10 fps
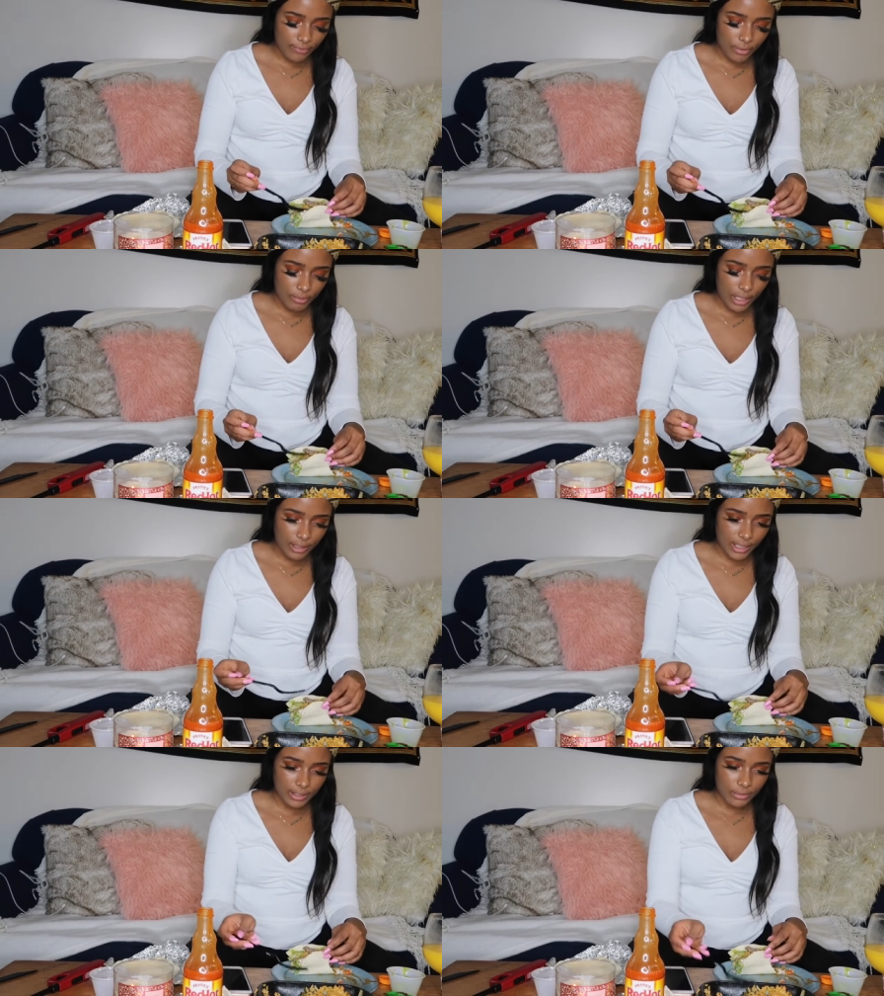for
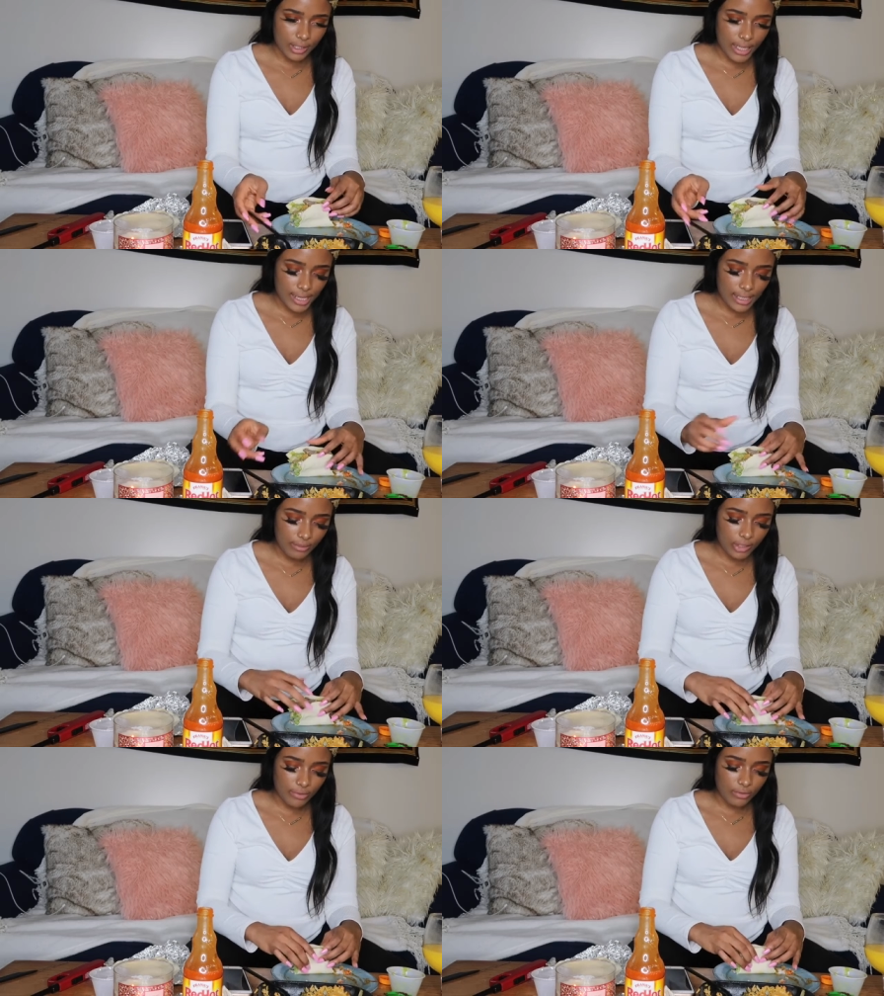me, like to realize
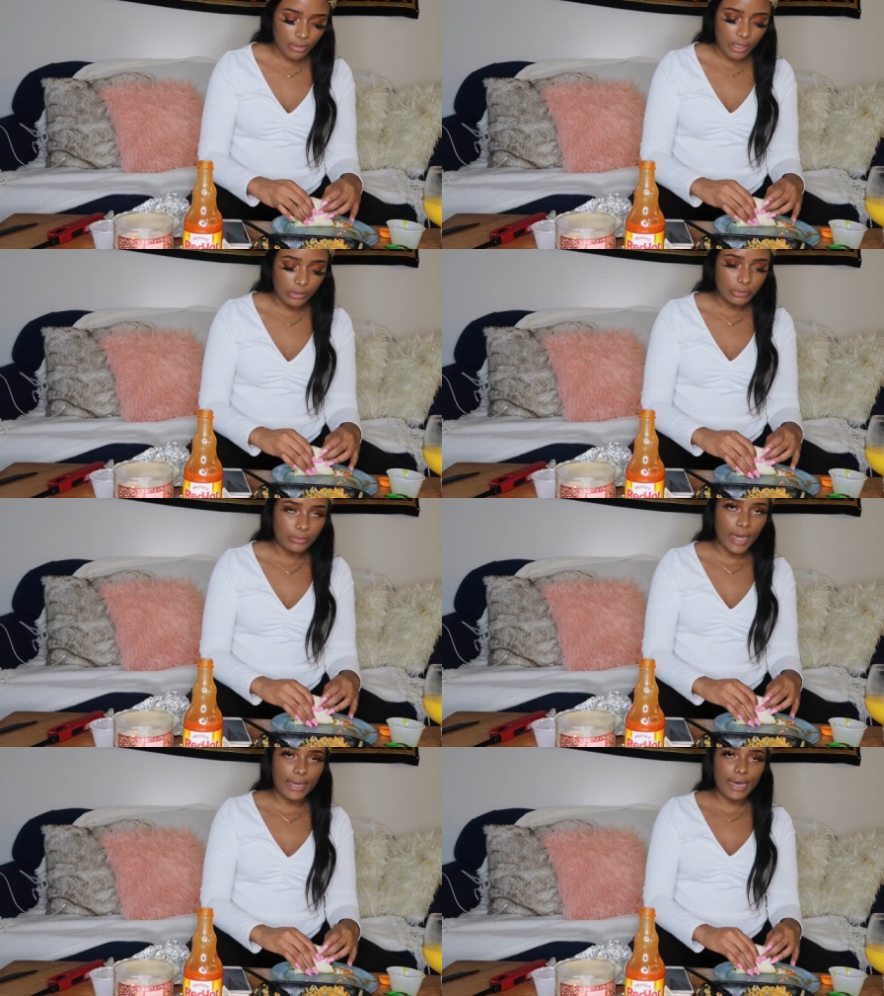how much I've
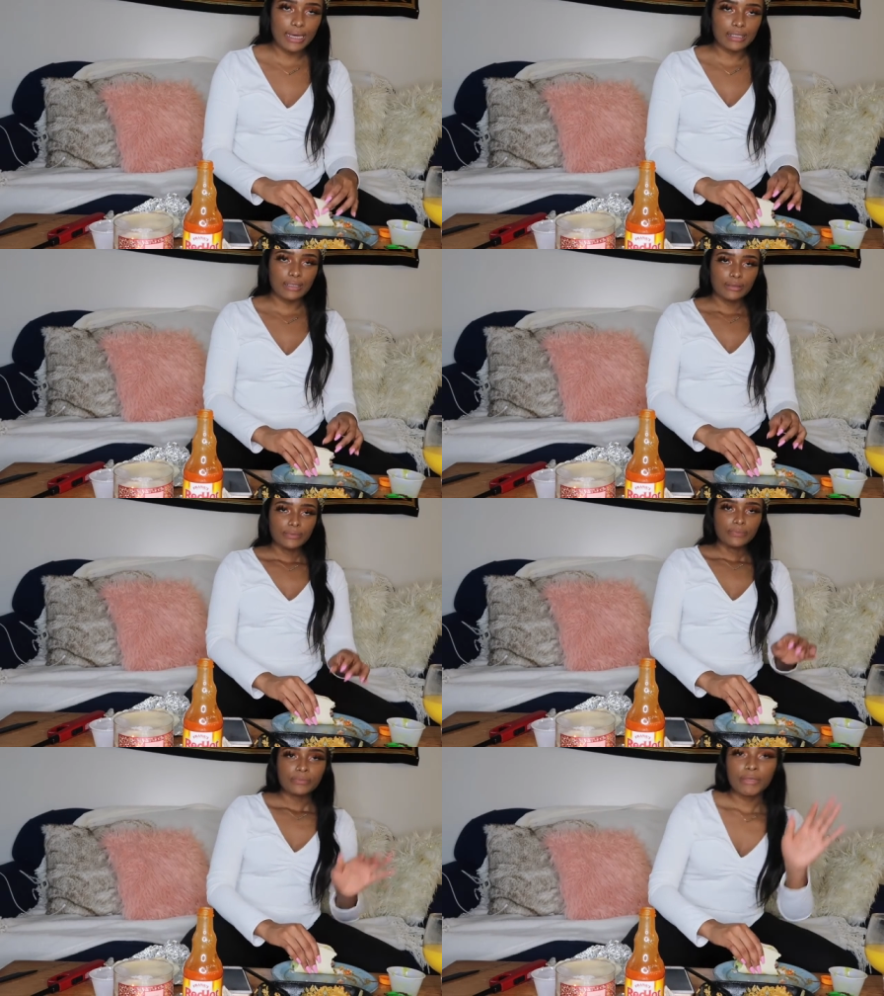grown, I guess.
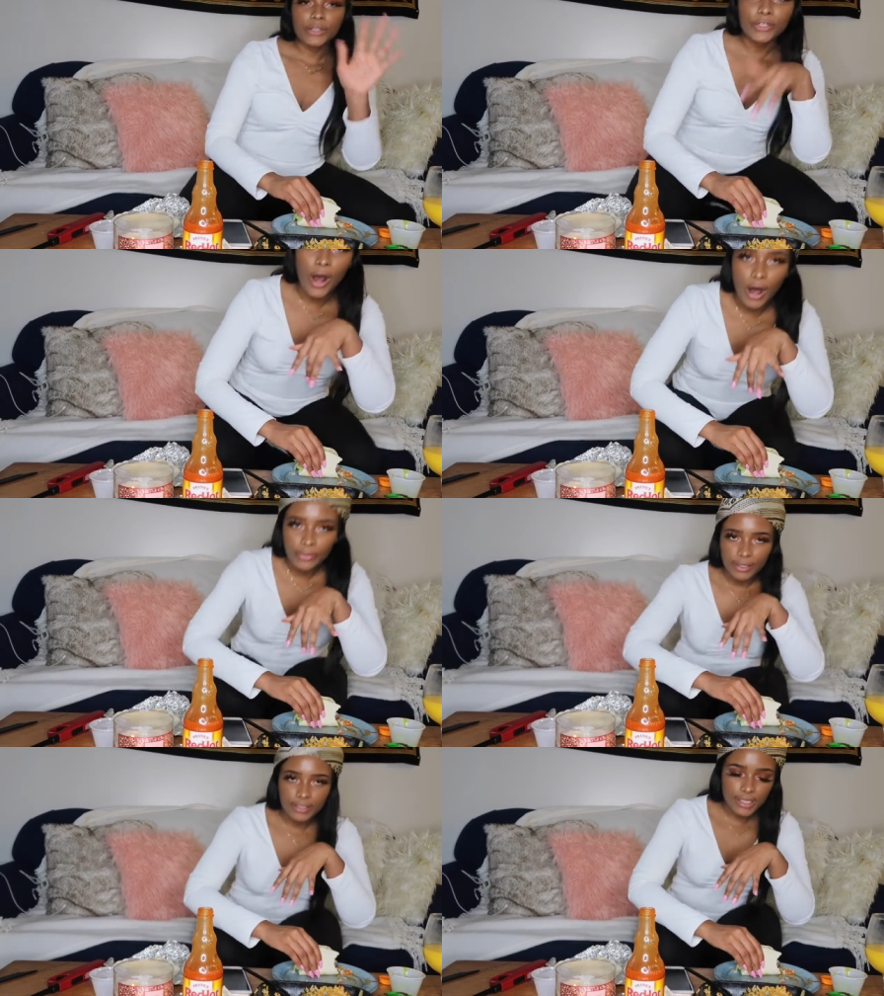But they're
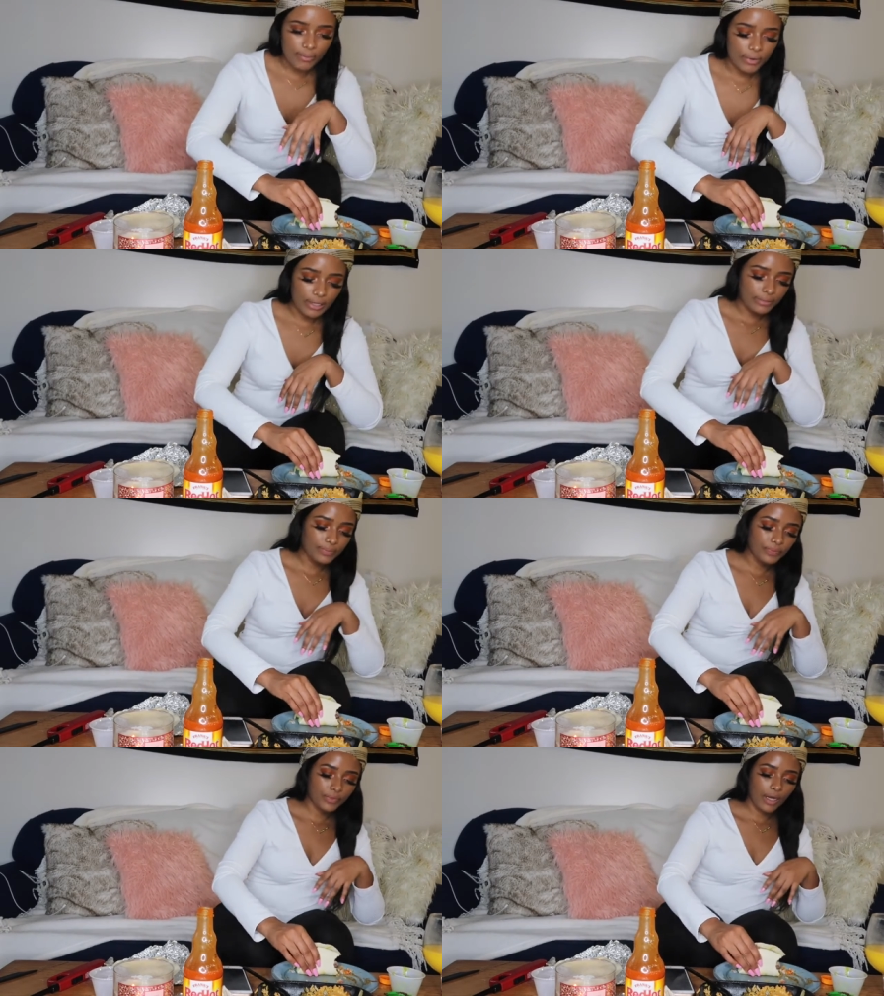on there
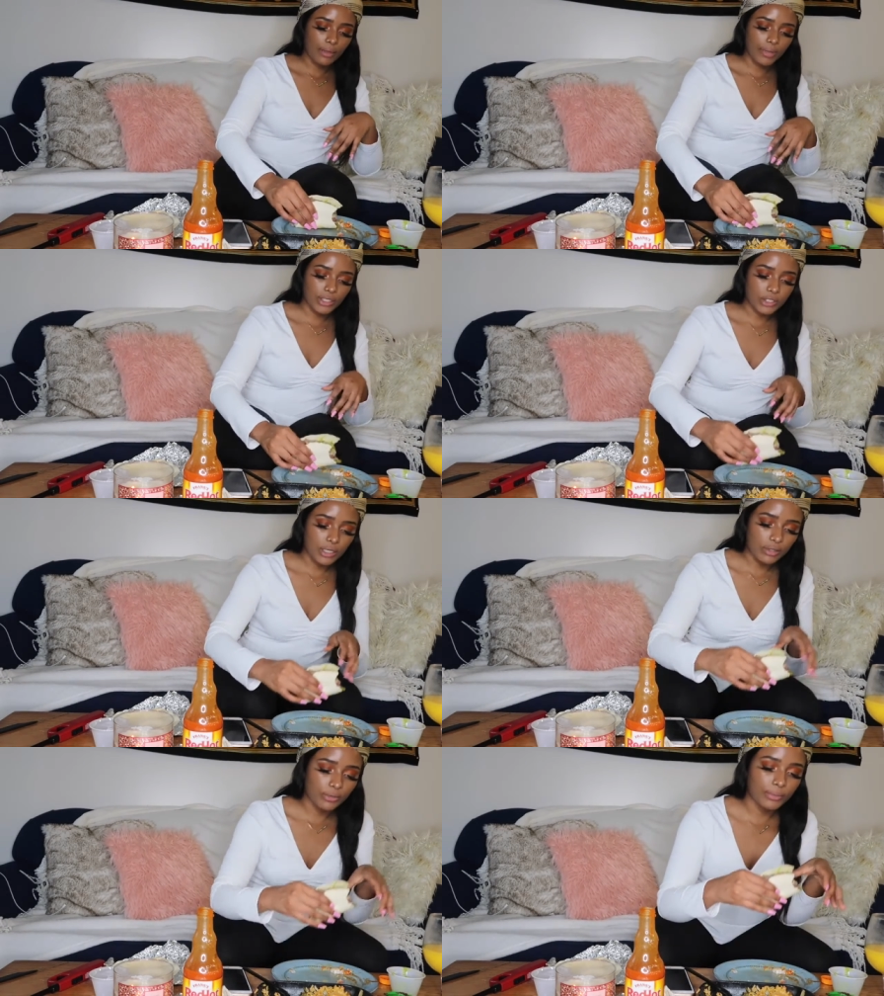somewhere on my
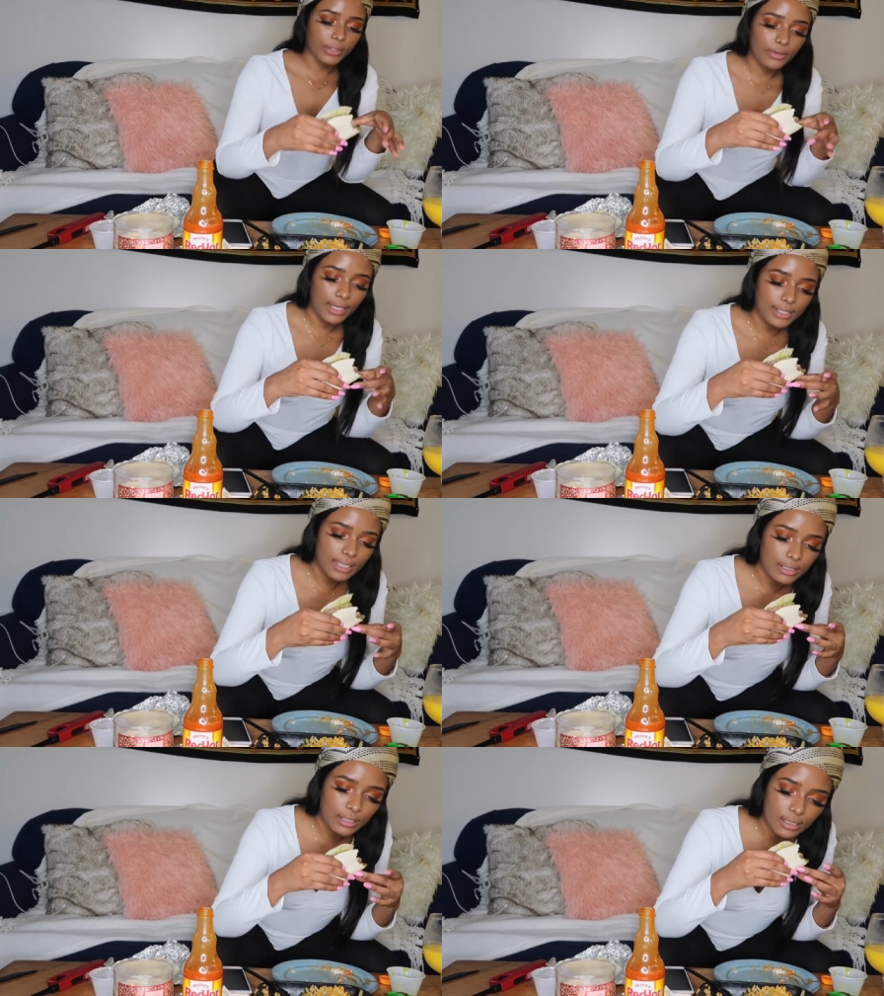channel, but you guys
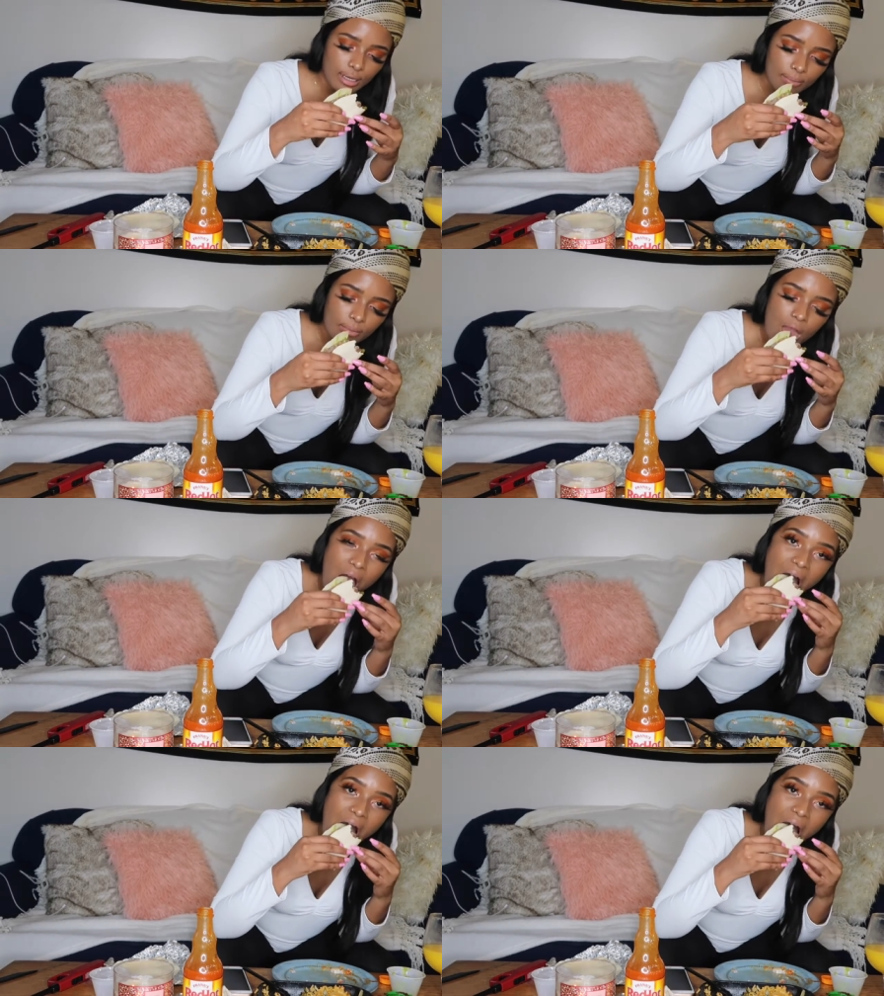can't see them.